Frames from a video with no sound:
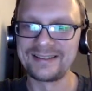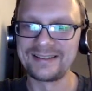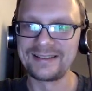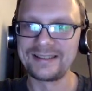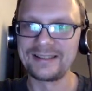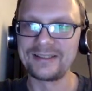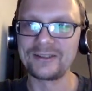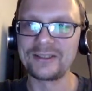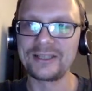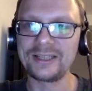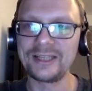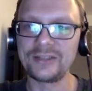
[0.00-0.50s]

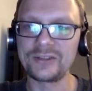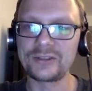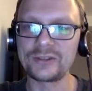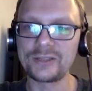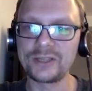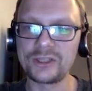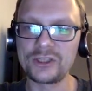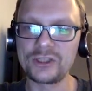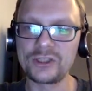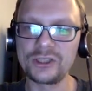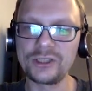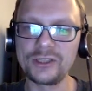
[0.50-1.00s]
Okay, so I
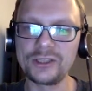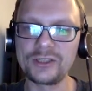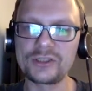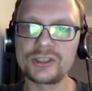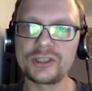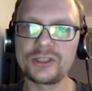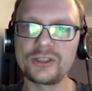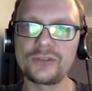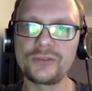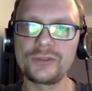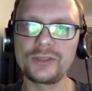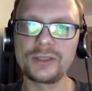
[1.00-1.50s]
shared a
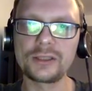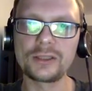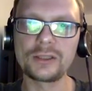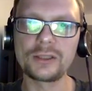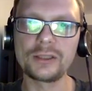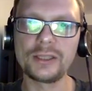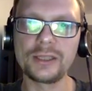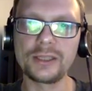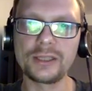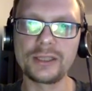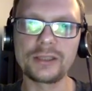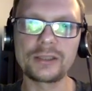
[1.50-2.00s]
JSVideo
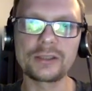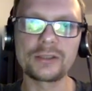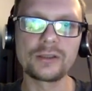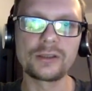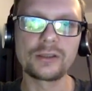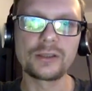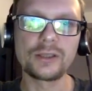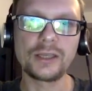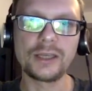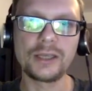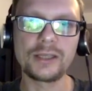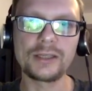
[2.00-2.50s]
link,
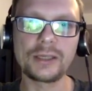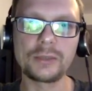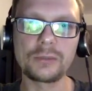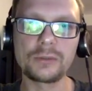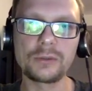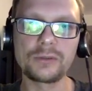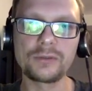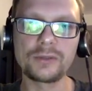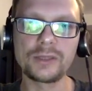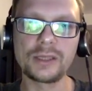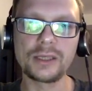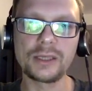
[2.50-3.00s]
and I
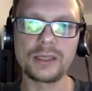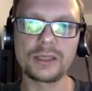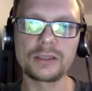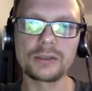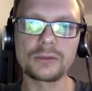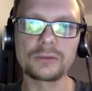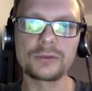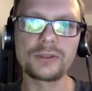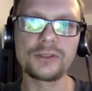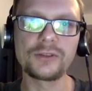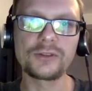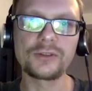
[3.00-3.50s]
will go
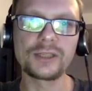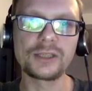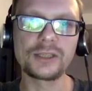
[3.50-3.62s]
to this link